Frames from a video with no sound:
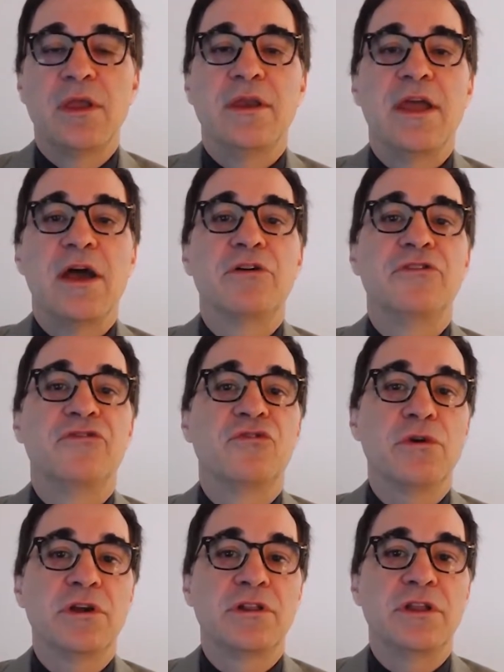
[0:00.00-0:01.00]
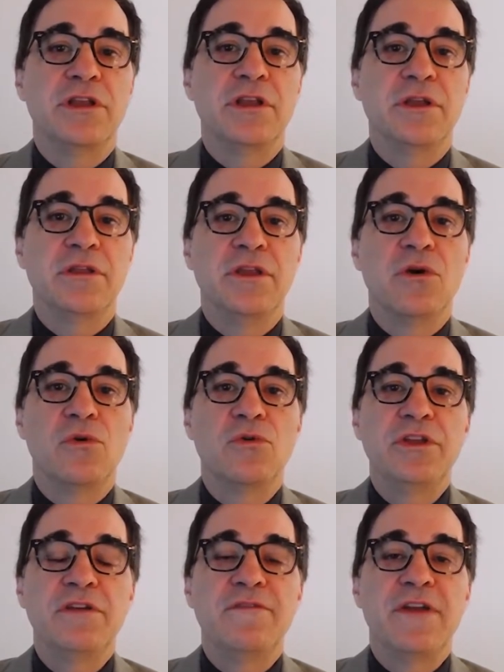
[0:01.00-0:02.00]
Now, historically, the
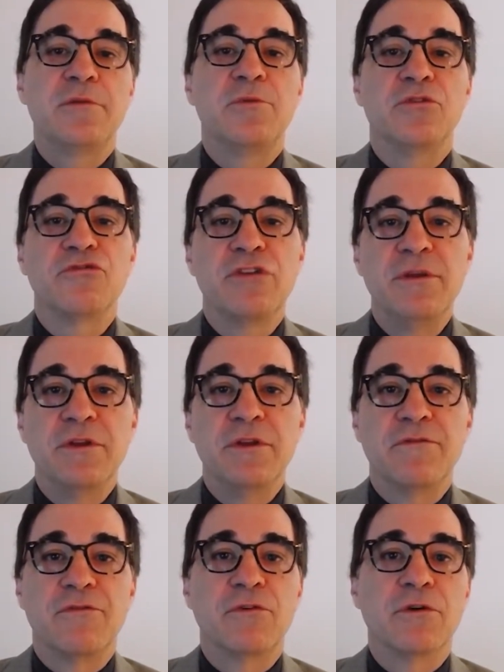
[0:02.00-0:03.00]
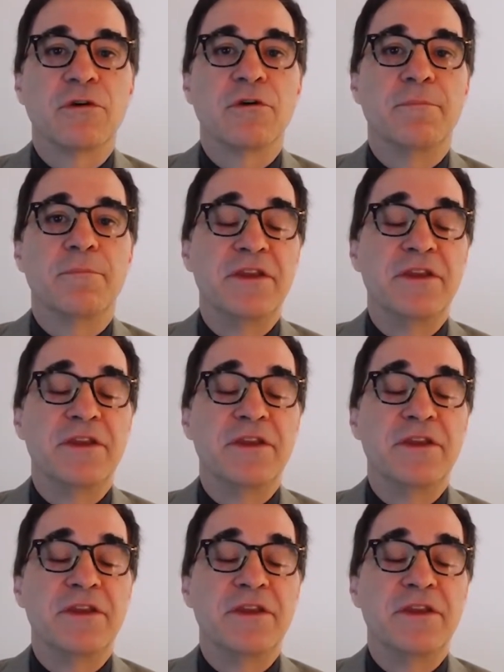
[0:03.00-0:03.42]
only available treatment for